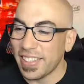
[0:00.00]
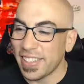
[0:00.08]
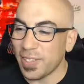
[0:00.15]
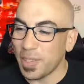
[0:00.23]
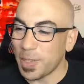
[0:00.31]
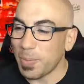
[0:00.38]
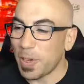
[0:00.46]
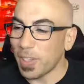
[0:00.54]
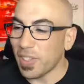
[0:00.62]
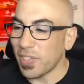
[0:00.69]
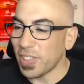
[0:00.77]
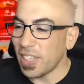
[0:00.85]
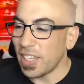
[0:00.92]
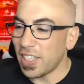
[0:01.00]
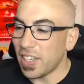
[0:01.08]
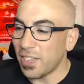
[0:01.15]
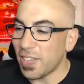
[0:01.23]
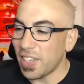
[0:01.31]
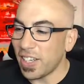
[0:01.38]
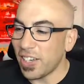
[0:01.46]
You have a small double
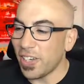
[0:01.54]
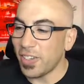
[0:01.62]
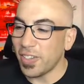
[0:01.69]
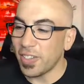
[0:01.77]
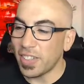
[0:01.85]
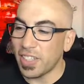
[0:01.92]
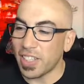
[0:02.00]
sidekick Plano